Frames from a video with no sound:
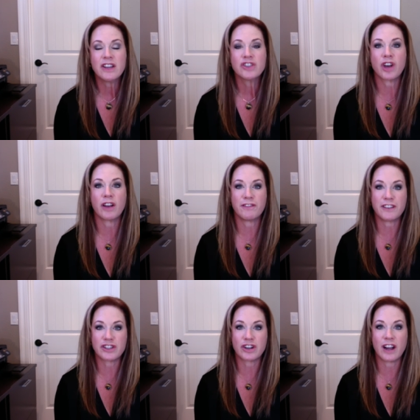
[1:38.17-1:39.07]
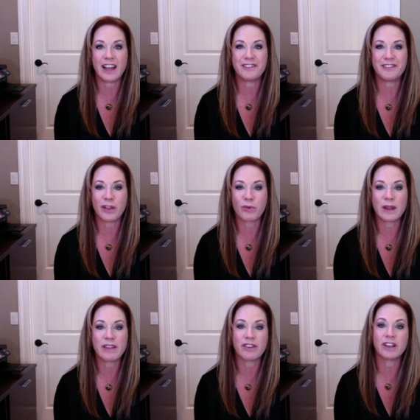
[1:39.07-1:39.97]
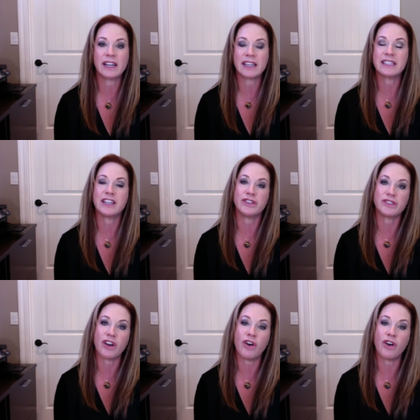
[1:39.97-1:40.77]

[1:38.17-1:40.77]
John Fisher and Phil Reith are going to continue to